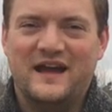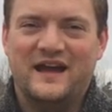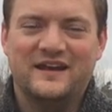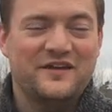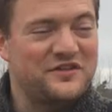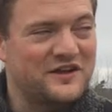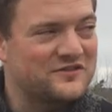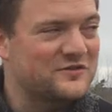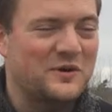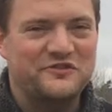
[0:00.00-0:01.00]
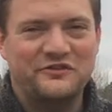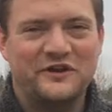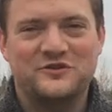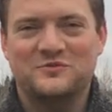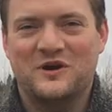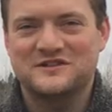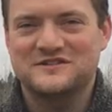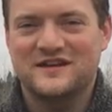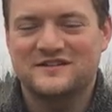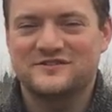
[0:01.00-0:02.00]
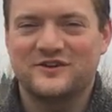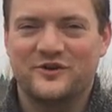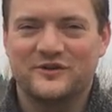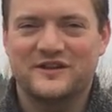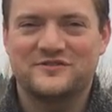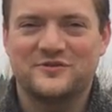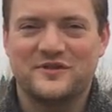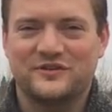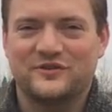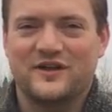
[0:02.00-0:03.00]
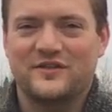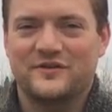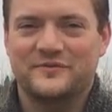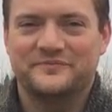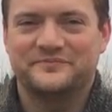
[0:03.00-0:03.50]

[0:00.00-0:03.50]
and I think it's quite fun to watch that, so let's do that together.